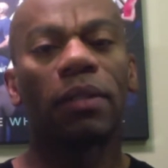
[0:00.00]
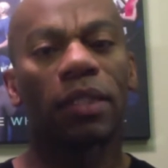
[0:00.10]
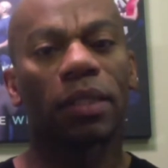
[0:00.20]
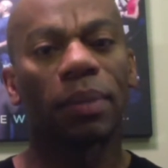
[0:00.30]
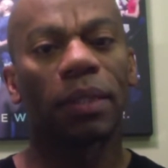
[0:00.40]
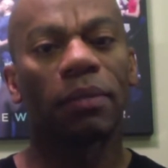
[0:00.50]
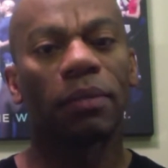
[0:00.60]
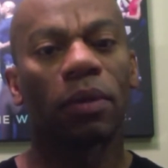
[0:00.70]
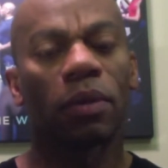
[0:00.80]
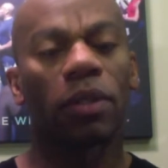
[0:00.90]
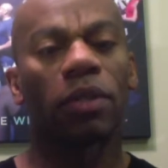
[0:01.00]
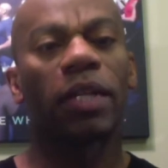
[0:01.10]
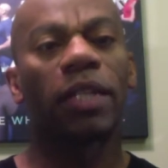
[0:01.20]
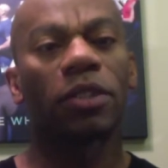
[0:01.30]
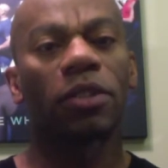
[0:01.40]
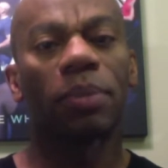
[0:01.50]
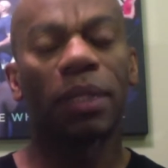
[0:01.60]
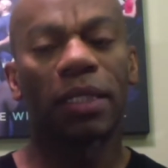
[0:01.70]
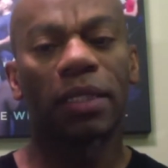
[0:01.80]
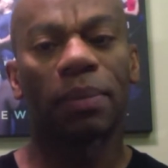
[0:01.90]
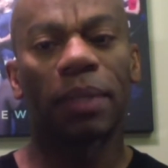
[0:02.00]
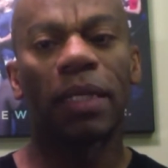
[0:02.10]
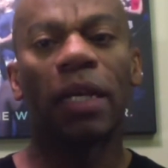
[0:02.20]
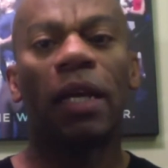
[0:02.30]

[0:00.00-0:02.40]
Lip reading: disciplined or their dancer to be disciplined.